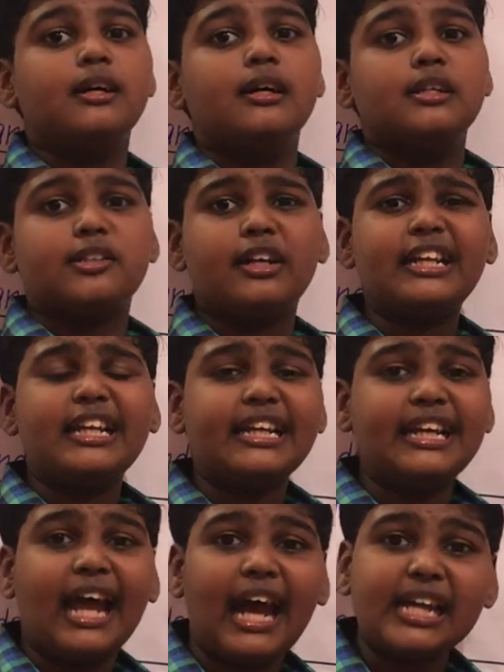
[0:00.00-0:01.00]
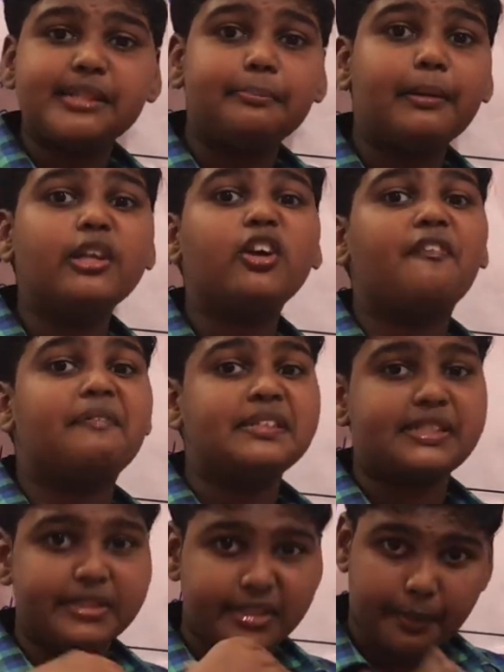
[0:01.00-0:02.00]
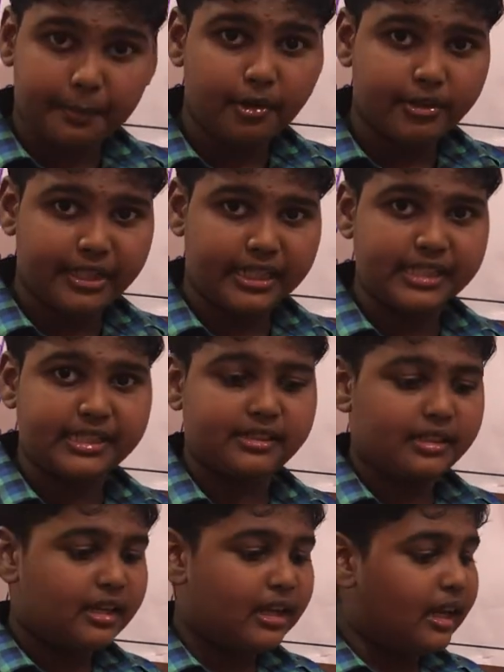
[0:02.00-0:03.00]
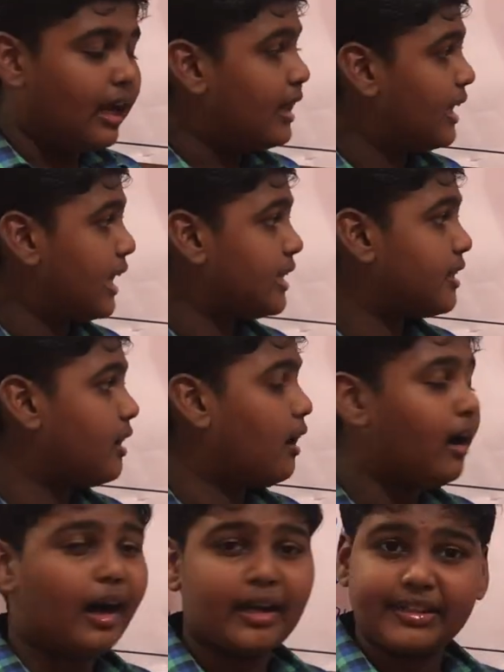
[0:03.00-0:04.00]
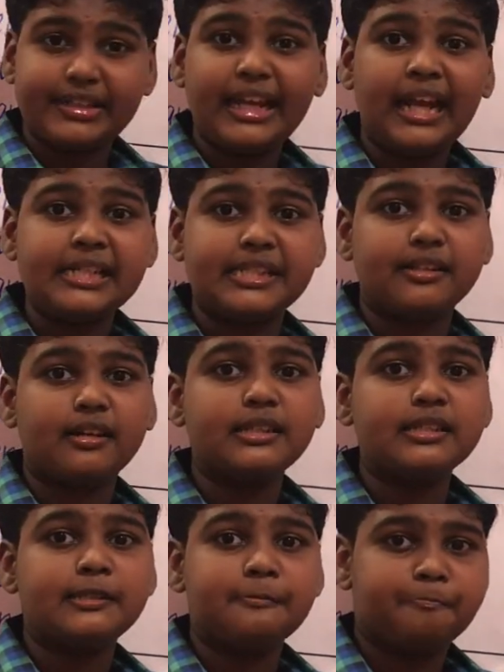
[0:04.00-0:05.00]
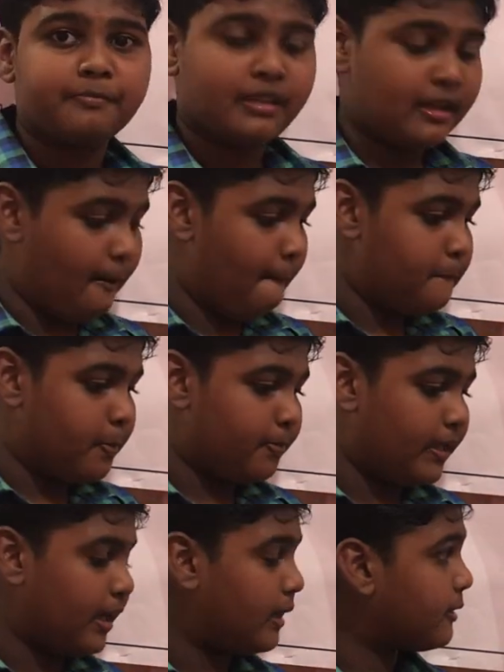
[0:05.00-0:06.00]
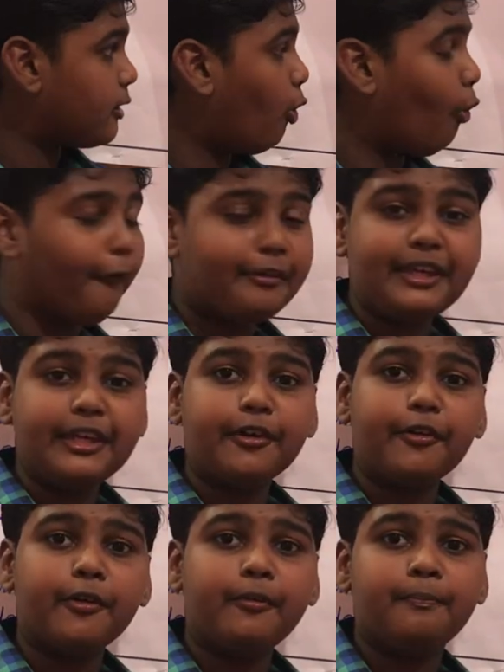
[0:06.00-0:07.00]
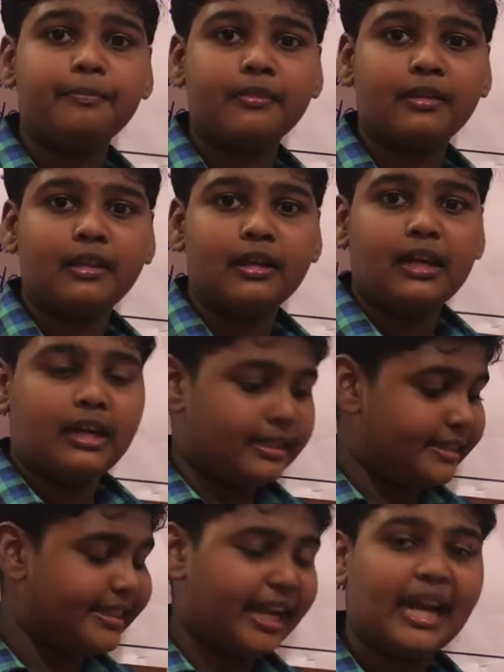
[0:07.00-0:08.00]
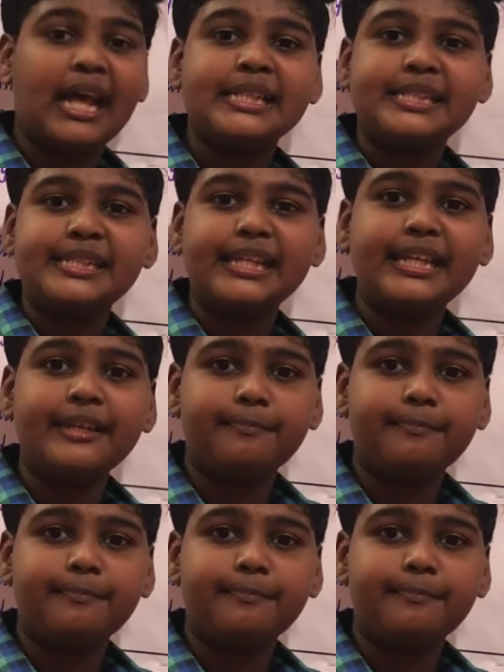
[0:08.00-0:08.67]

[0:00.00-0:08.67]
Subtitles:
So it has many of its tributaries like the Arkansas, then the Ohio, Tennessee,